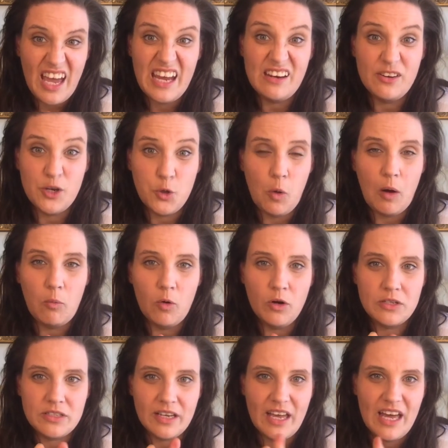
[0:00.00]
hated who I
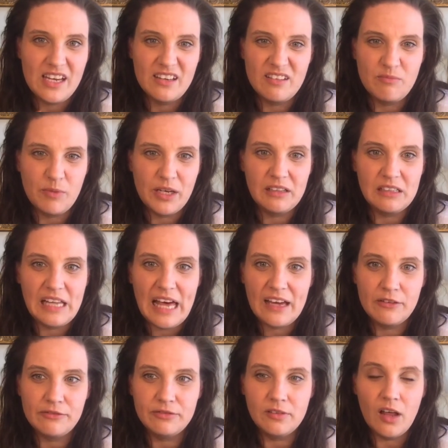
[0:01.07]
was. I hated my lack of
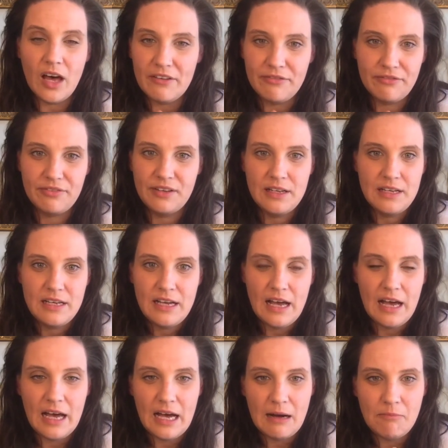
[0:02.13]
life.
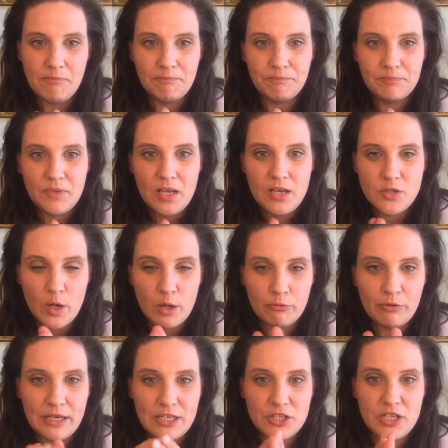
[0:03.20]
So I
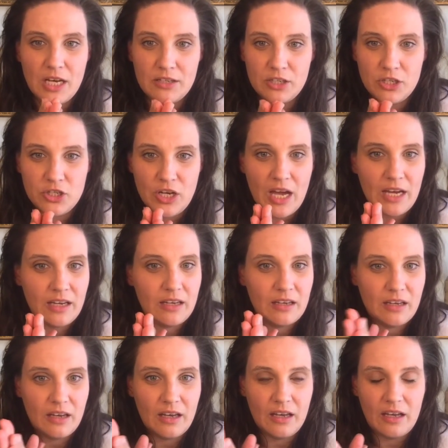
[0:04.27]
reached out to Jack,
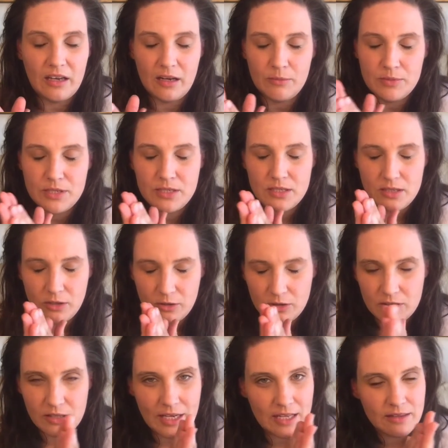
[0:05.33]
and I'm so
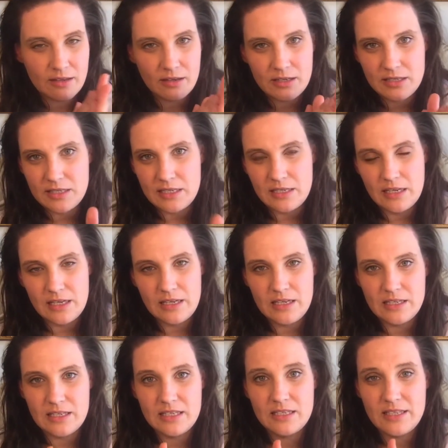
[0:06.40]
glad that I did. It
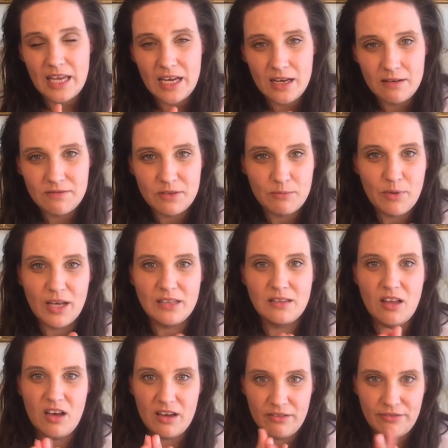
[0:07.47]
has saved my
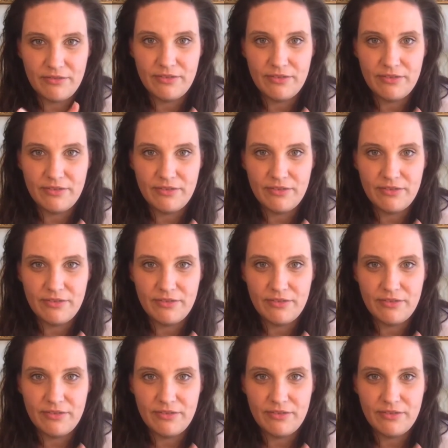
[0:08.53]
life.